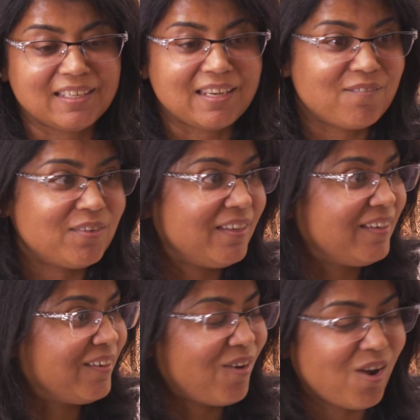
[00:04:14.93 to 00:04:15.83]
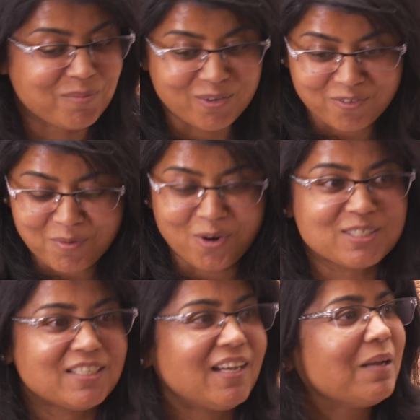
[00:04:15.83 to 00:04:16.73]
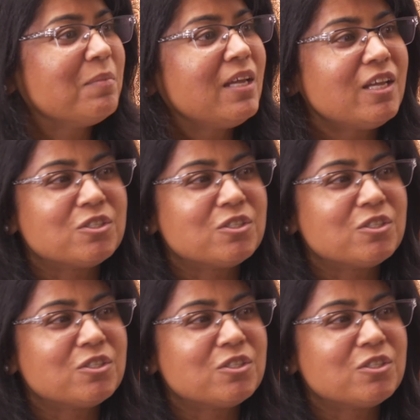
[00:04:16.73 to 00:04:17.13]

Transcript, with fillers: 11 and a half, or part time.